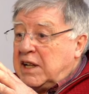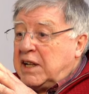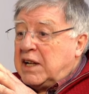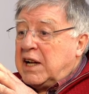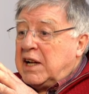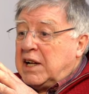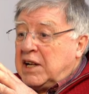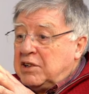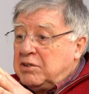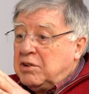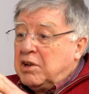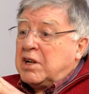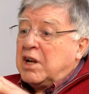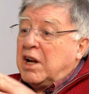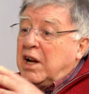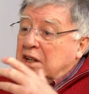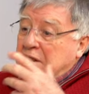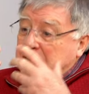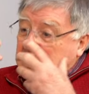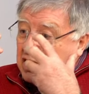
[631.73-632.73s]
taking into
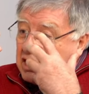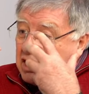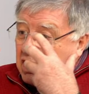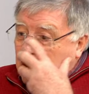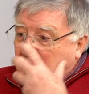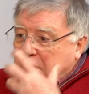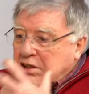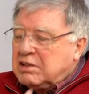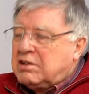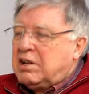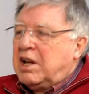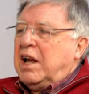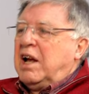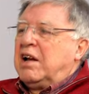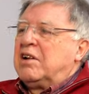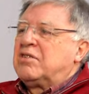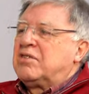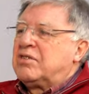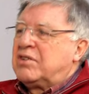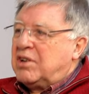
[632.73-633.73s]
account the
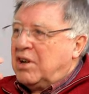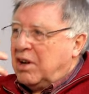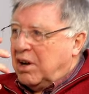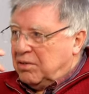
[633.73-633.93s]
context